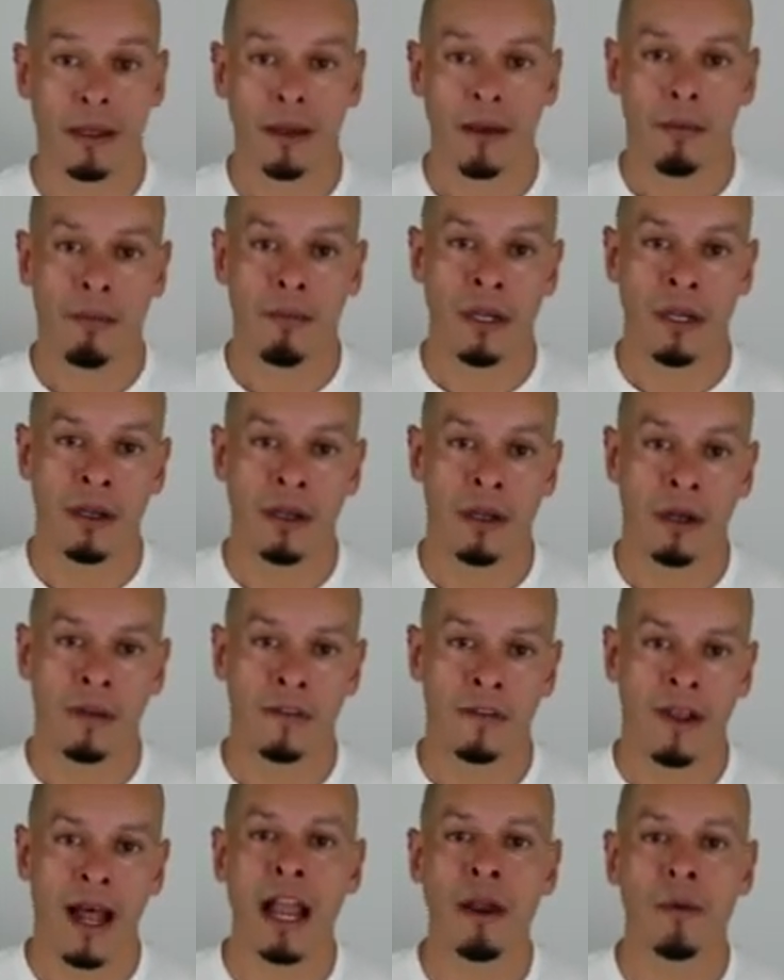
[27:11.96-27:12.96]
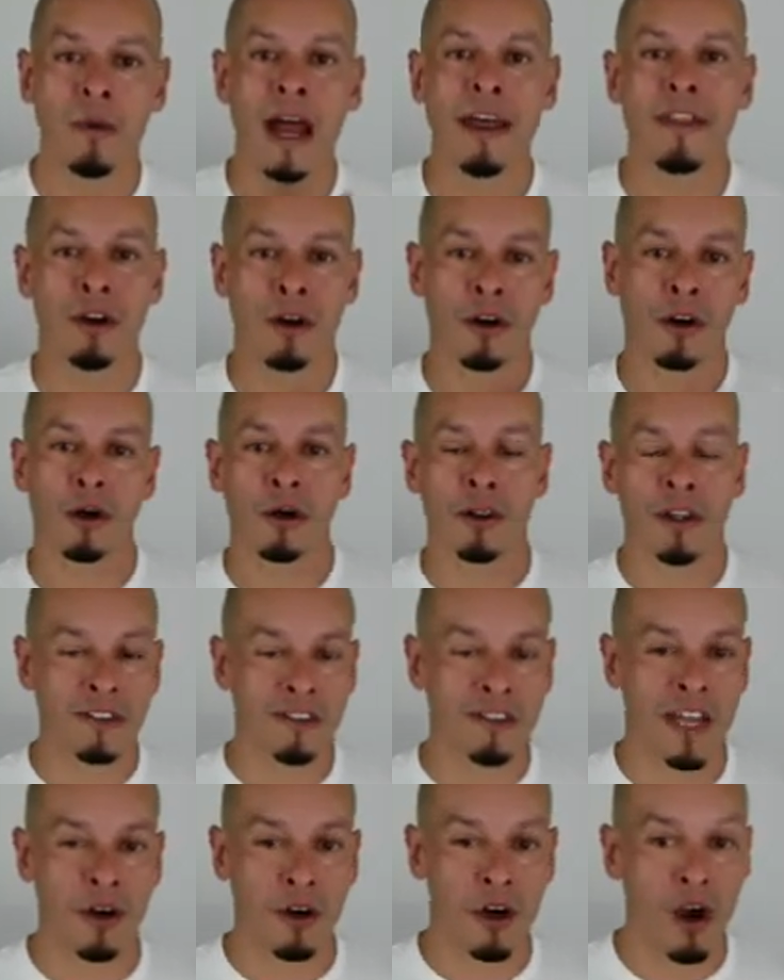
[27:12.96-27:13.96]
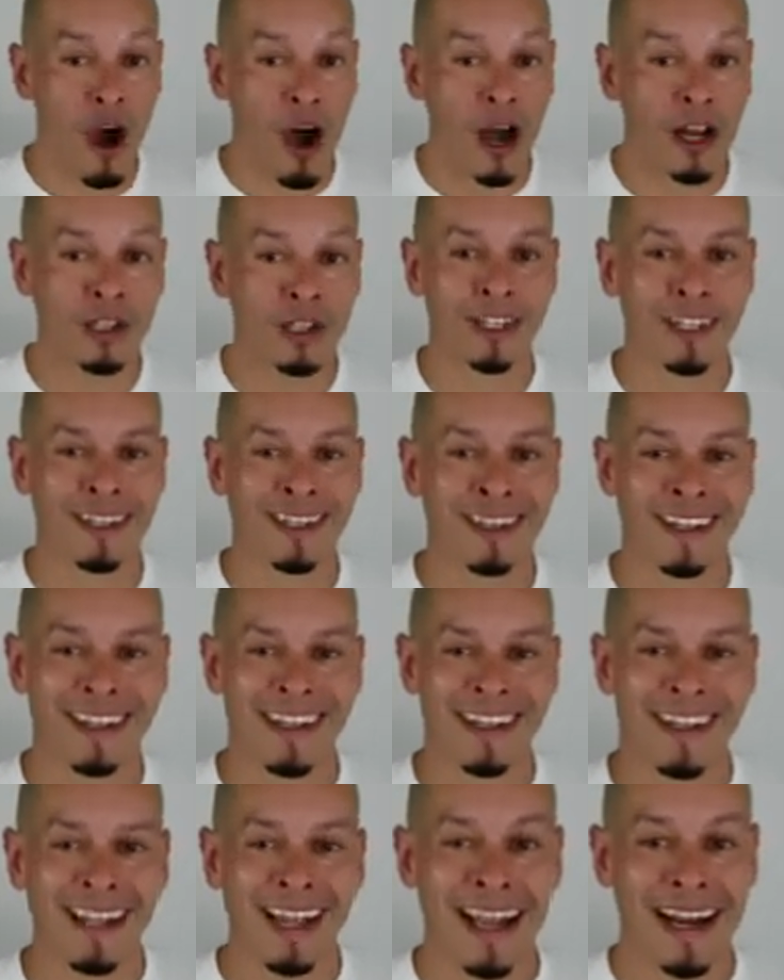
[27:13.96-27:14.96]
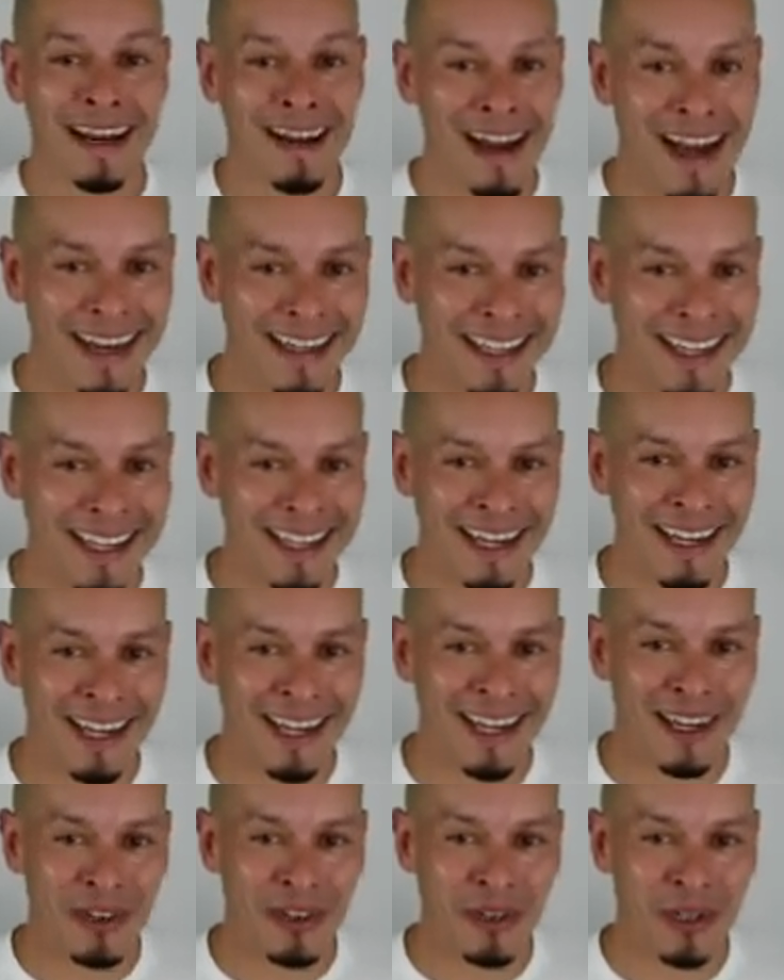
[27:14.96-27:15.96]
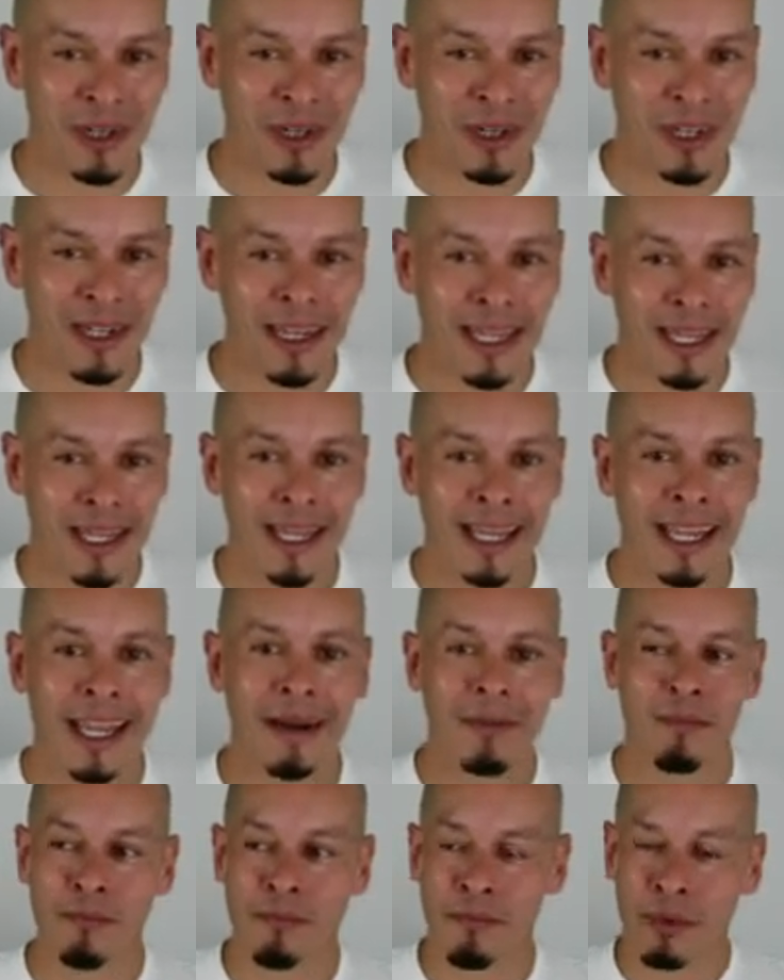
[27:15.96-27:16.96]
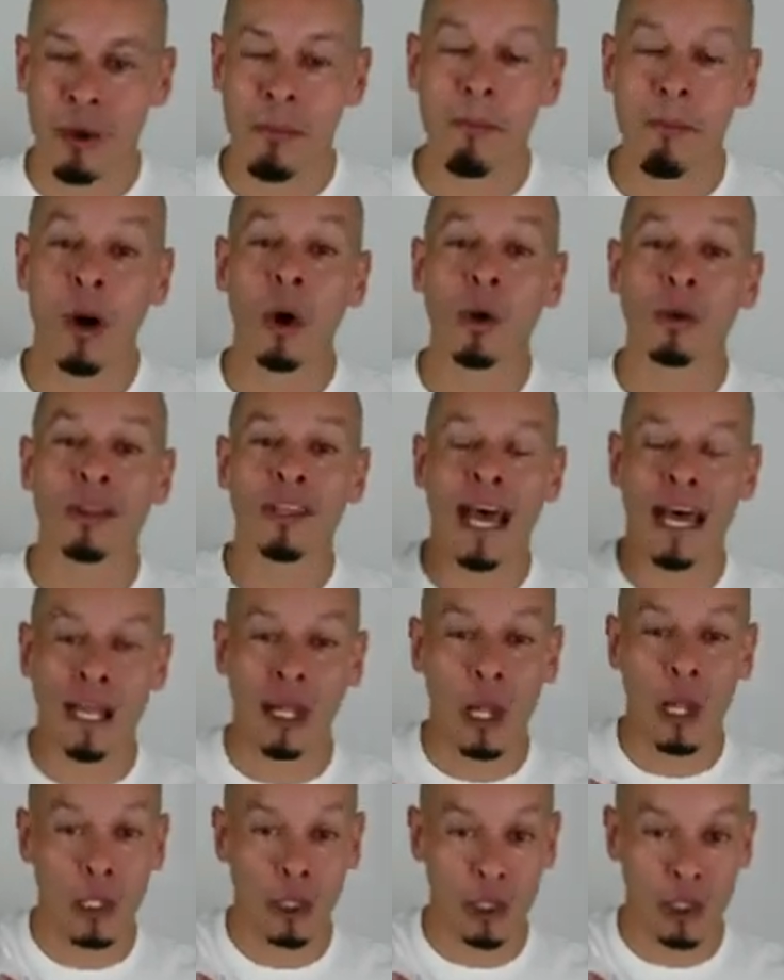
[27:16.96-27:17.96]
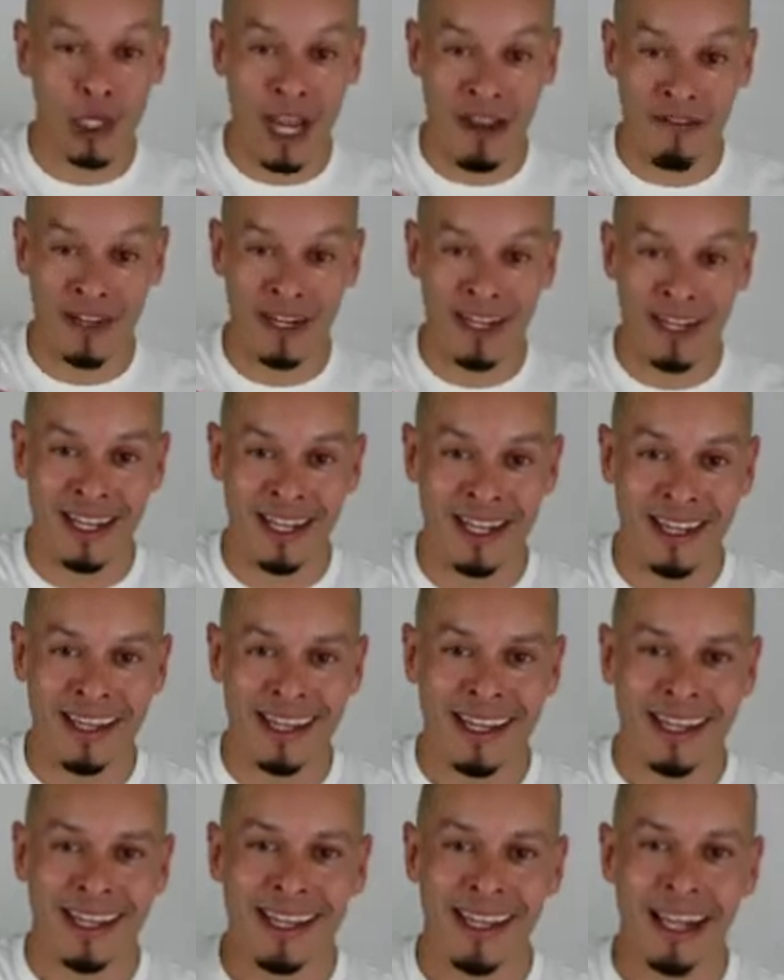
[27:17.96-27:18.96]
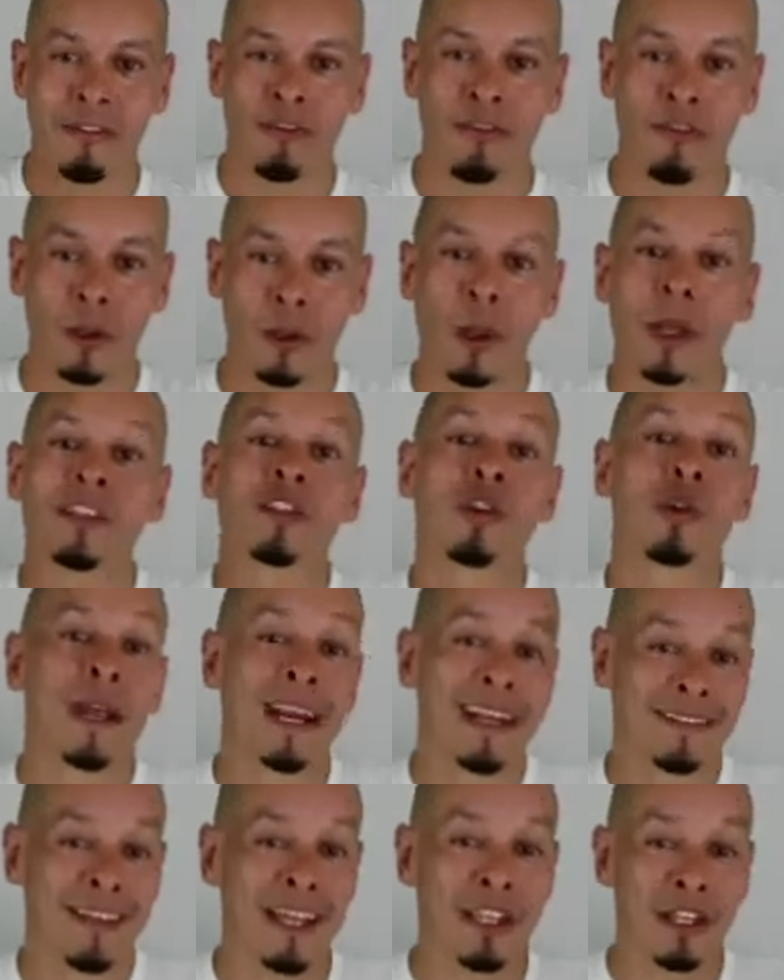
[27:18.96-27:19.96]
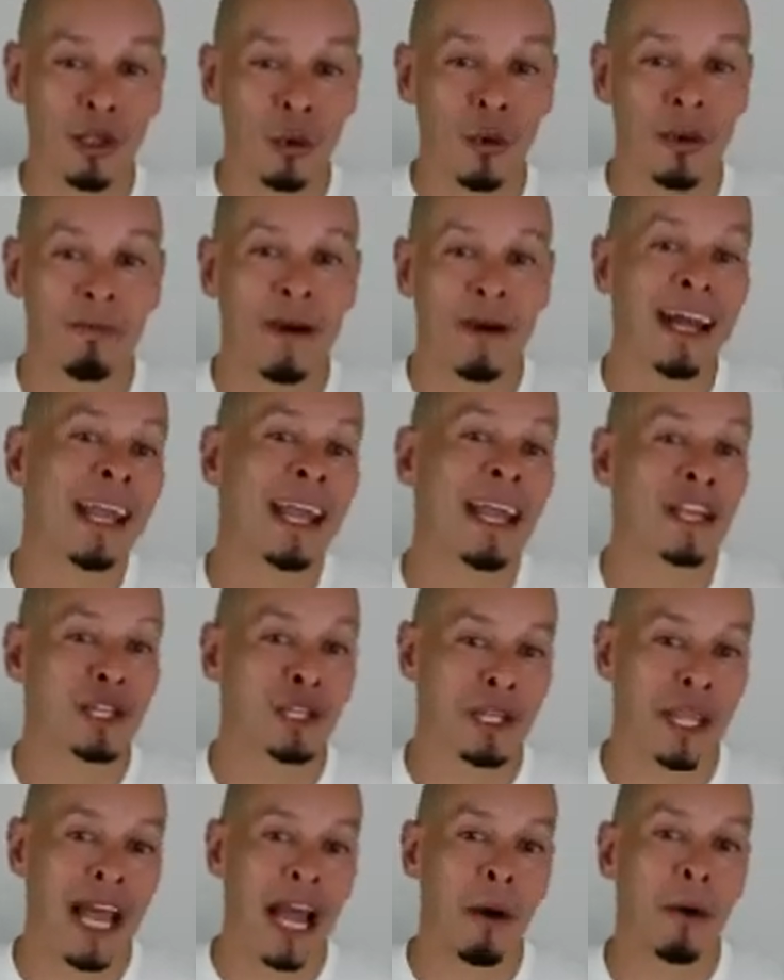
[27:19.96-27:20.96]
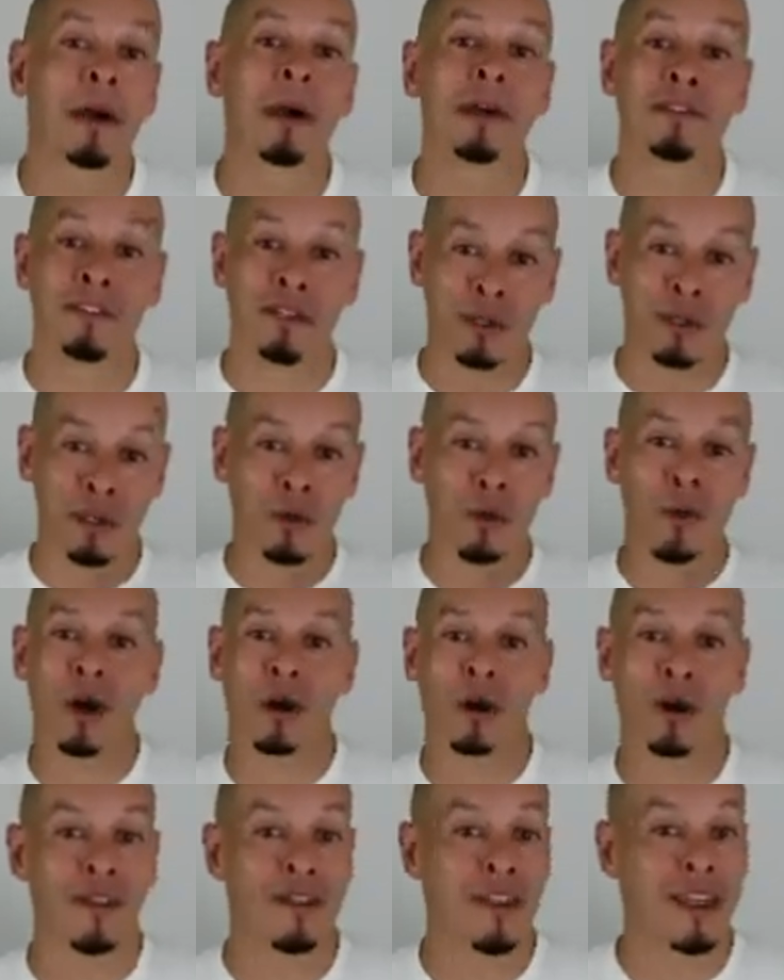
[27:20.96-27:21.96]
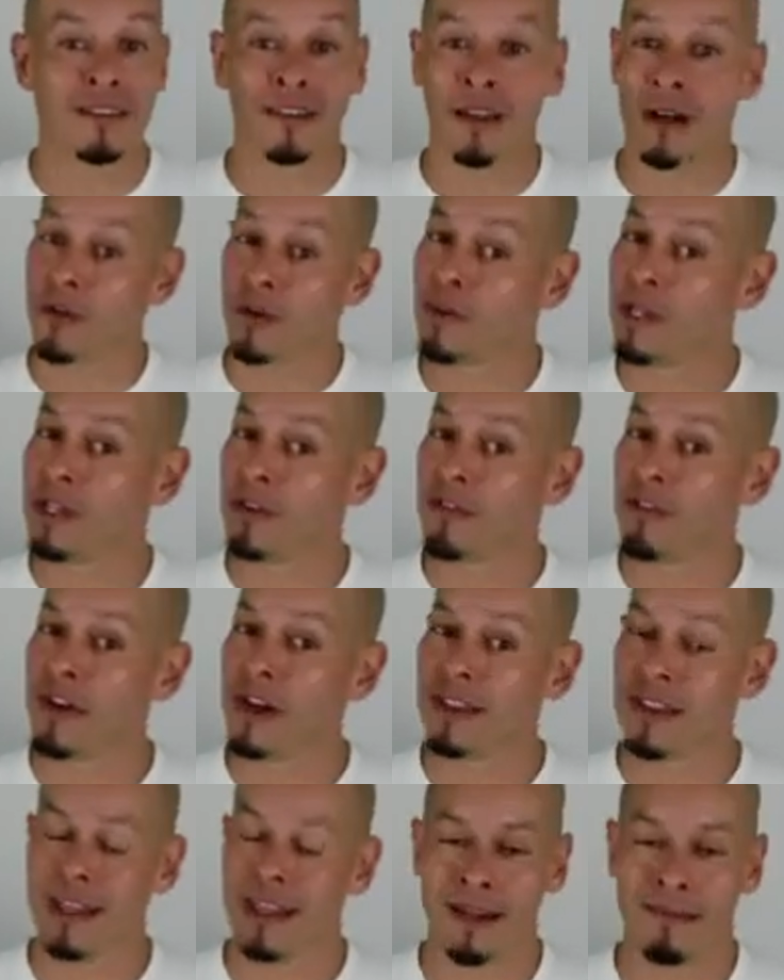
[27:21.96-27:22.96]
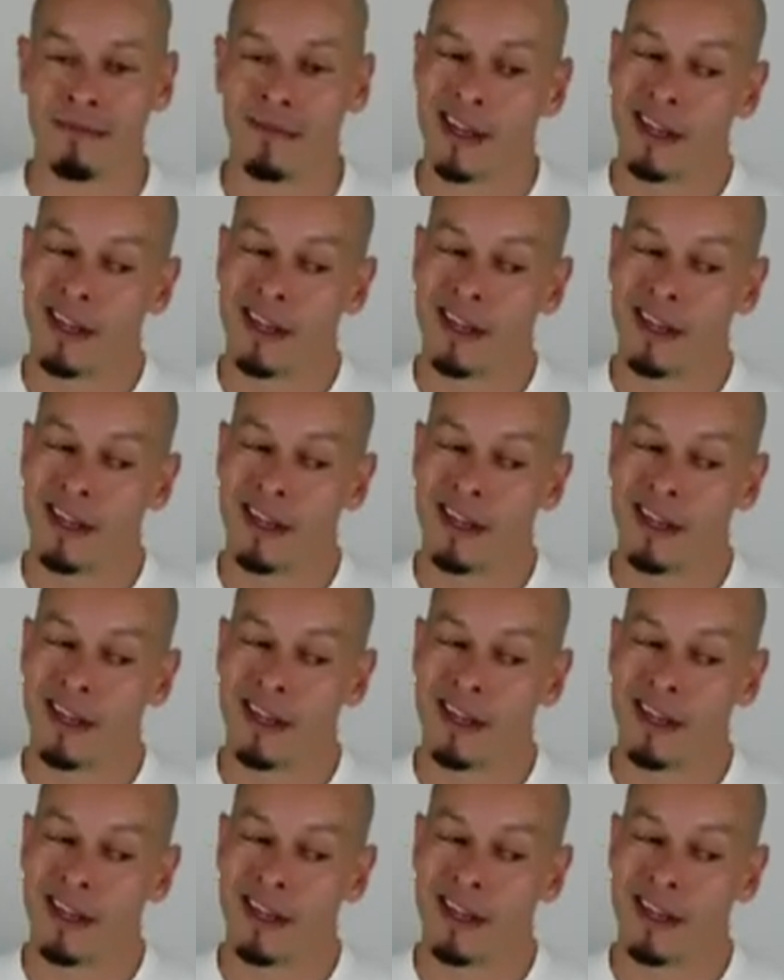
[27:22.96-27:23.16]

because I rather err on the side of caution and not get injured and promote that longevity and feel as great as I do at my age now and continue to work on things that are really fun that